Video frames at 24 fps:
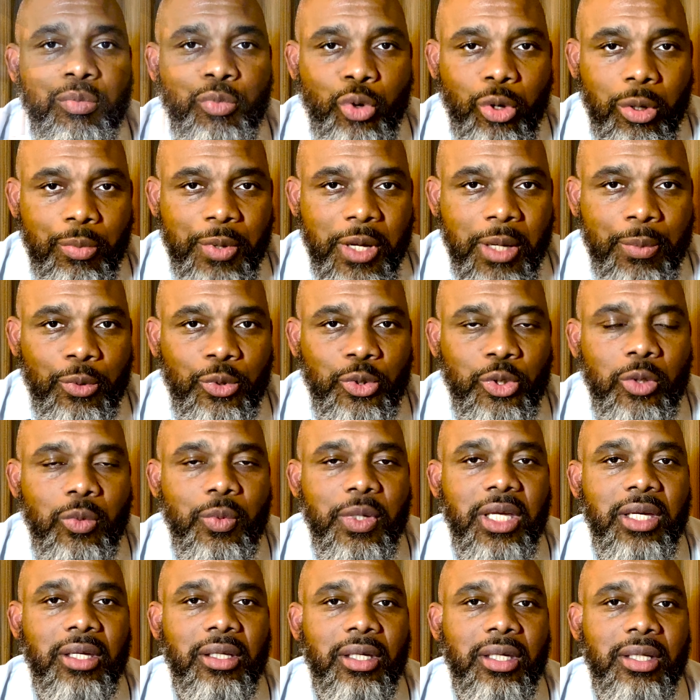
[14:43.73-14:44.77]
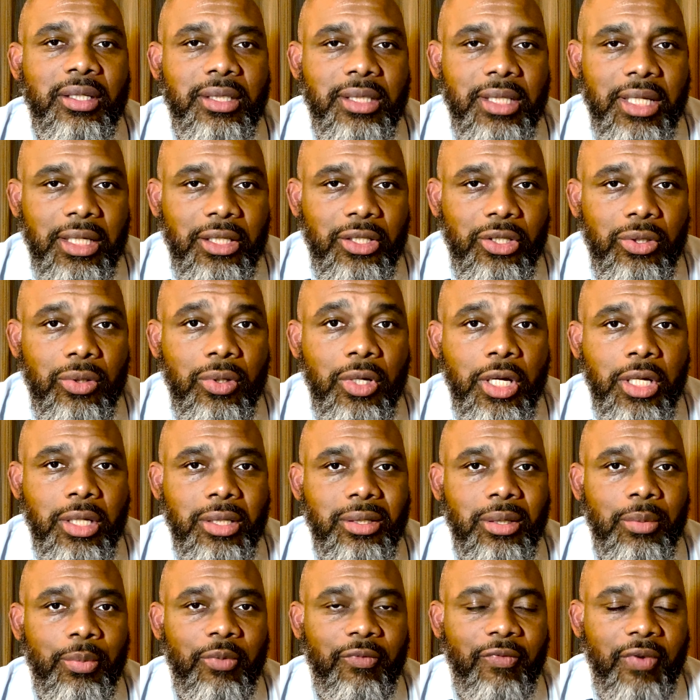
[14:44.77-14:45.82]
more people so we can continue
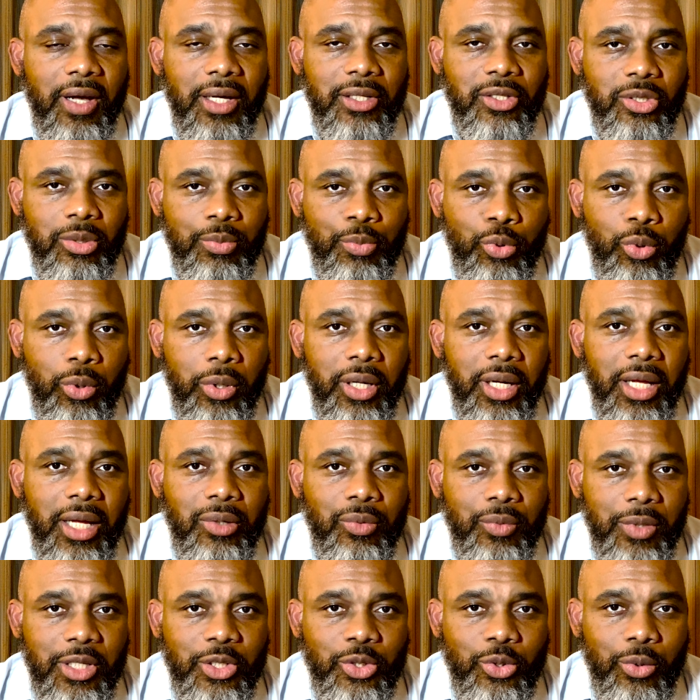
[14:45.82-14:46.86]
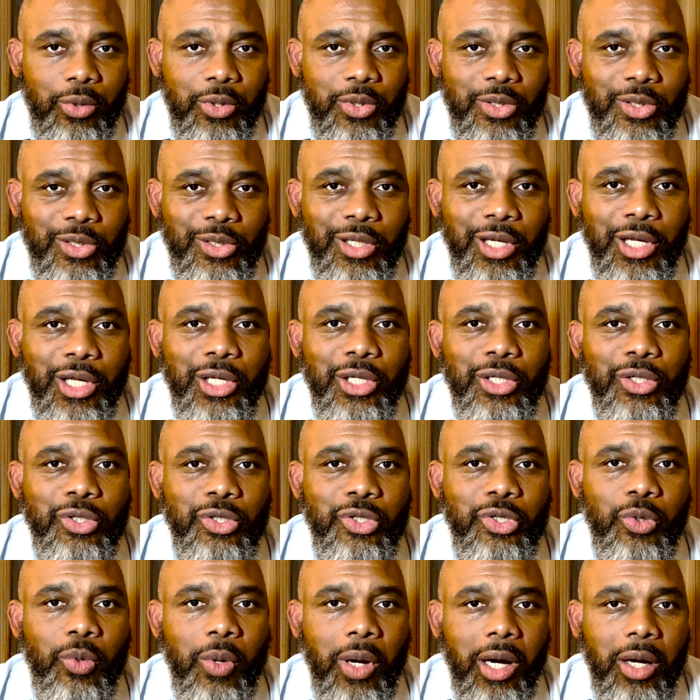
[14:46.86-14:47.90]
to provide support and resources
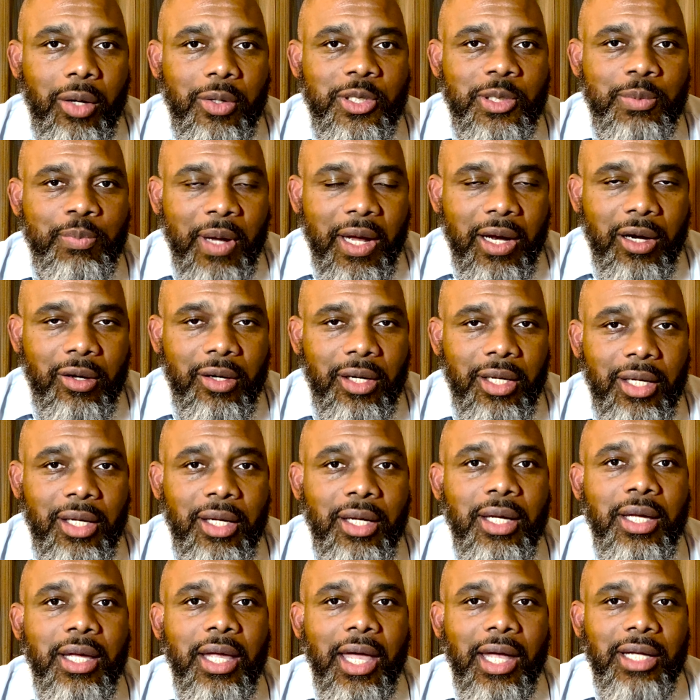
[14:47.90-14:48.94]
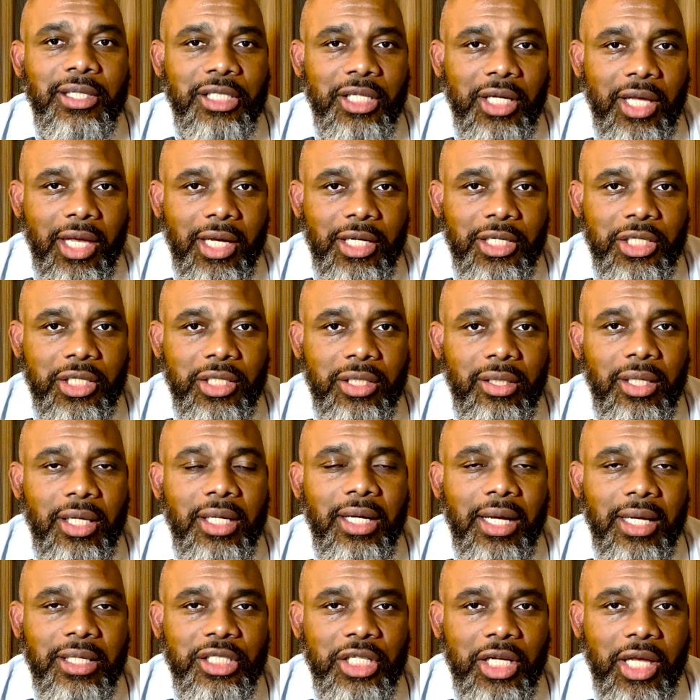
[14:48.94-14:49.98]
to our aspiring education and
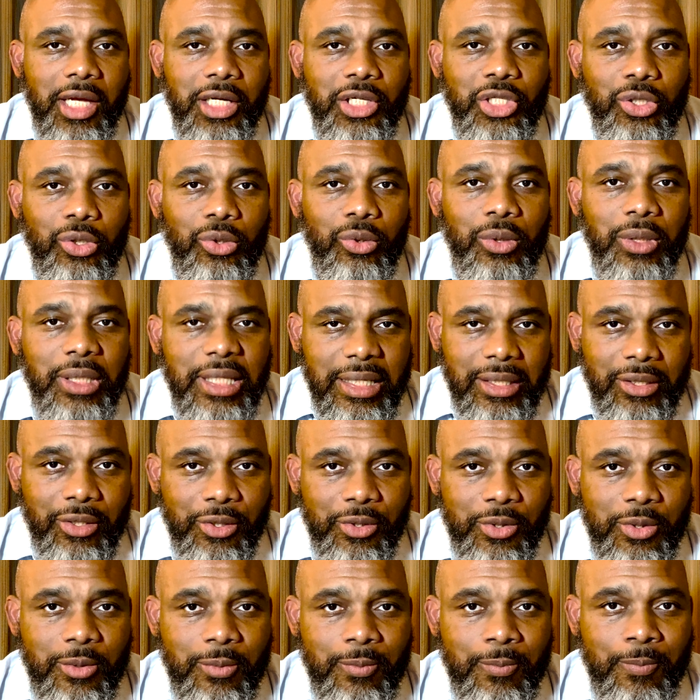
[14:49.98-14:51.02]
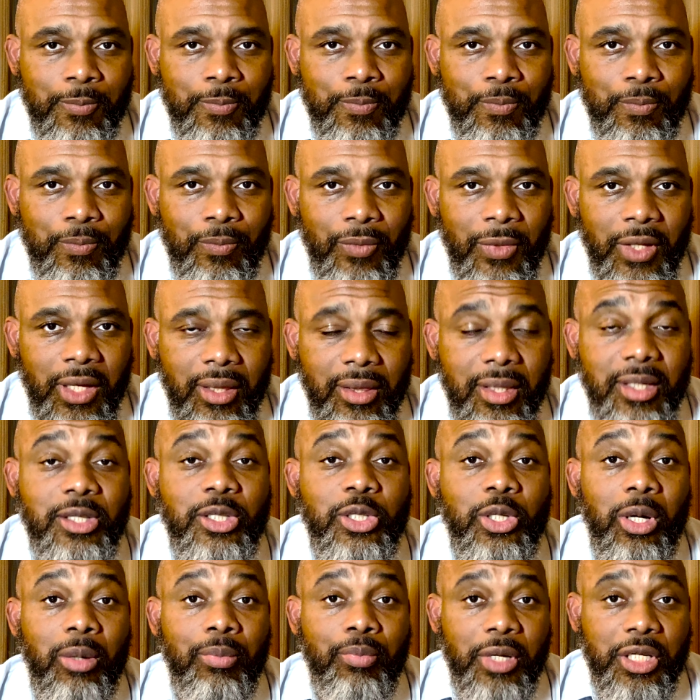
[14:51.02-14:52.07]
educational leaders. This
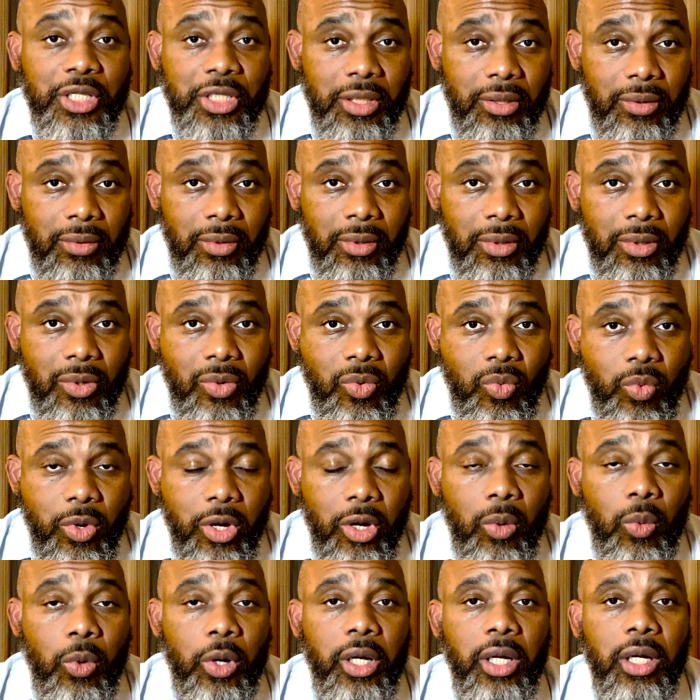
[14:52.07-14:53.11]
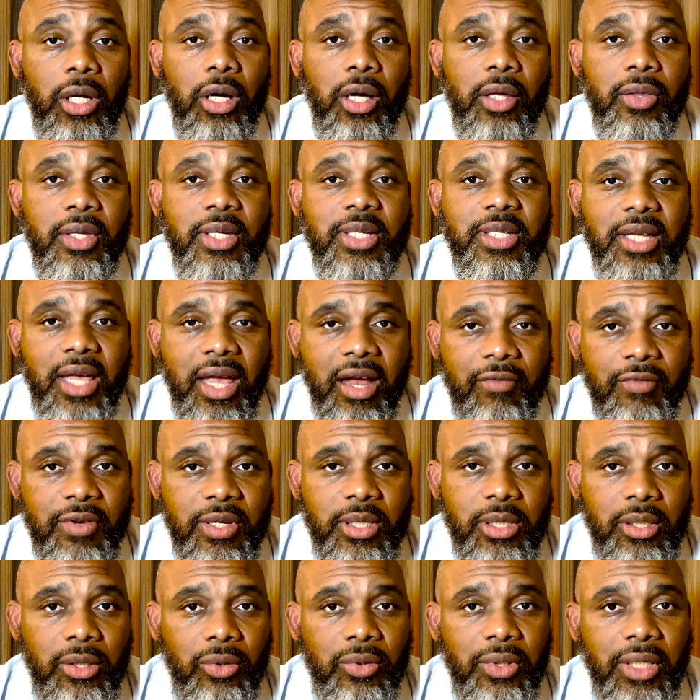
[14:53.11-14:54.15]
is our mission. We are working on this every
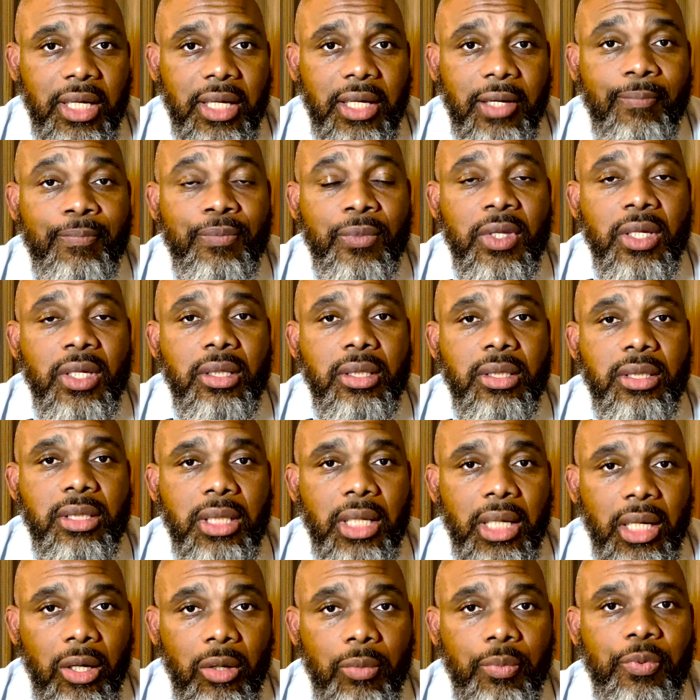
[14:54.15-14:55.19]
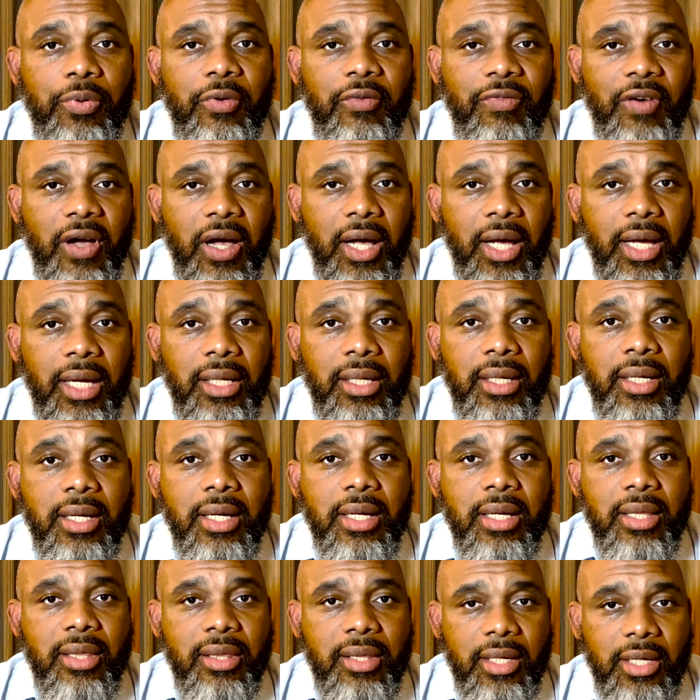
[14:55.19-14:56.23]
single day to help provide
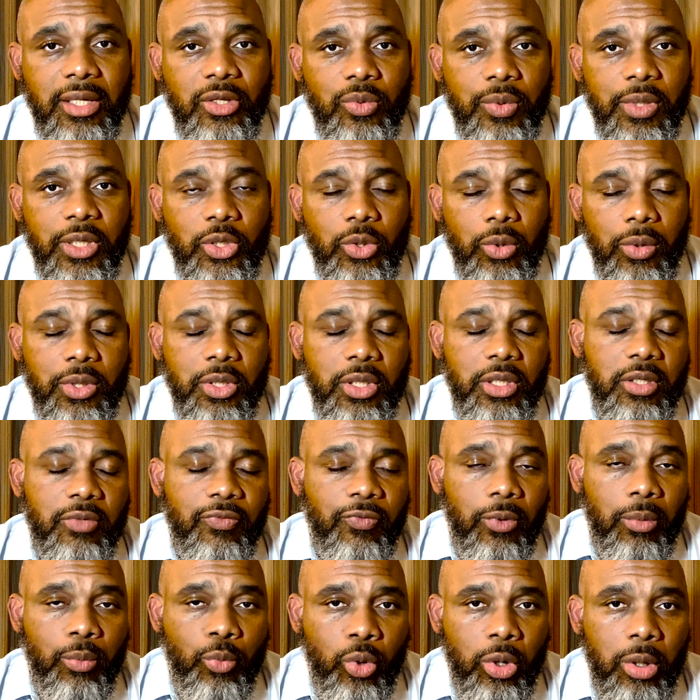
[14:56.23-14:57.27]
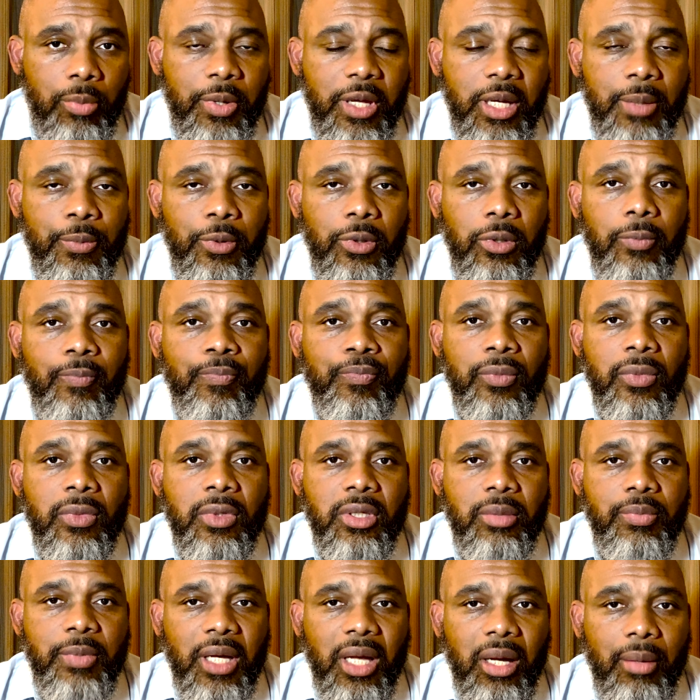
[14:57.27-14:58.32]
these resources for more people
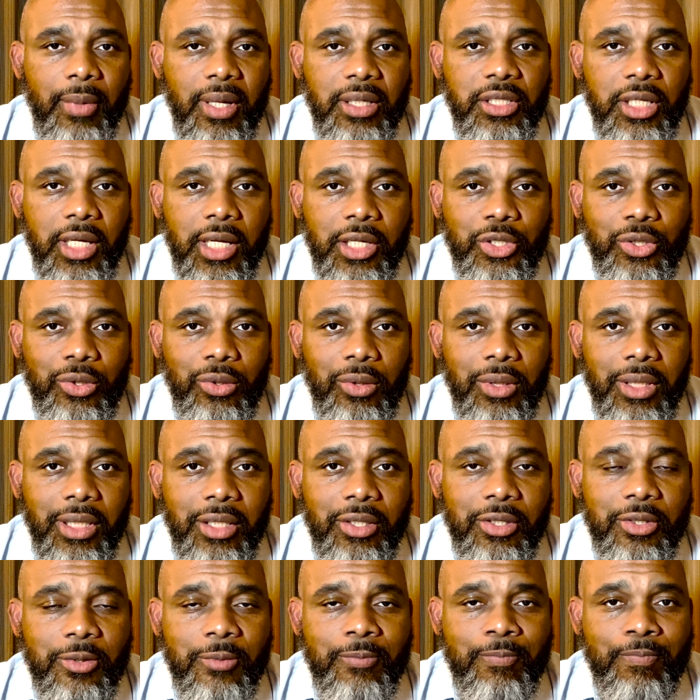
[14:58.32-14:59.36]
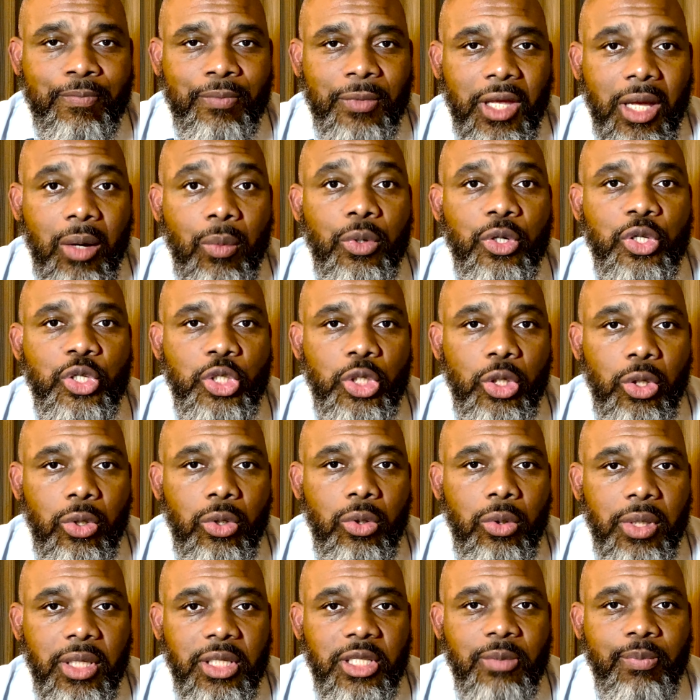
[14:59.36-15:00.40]
to become educational leaders. And we're
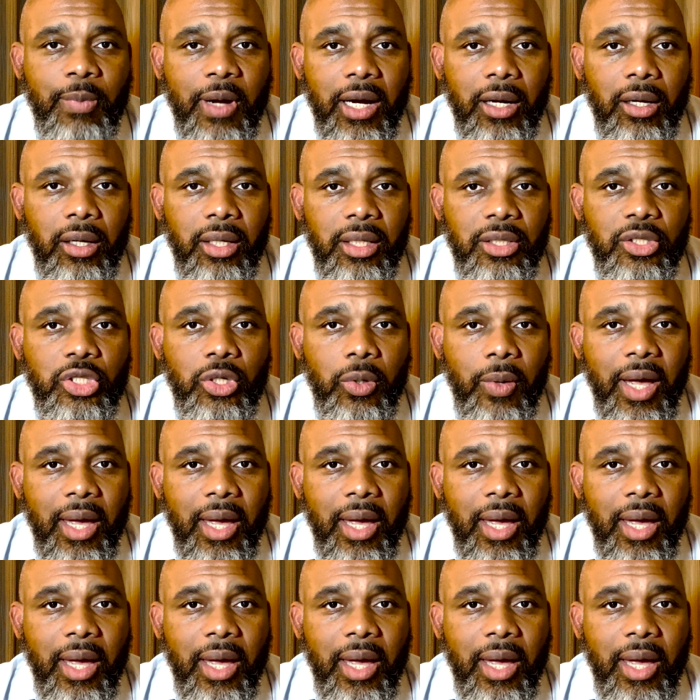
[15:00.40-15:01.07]
so inspired and so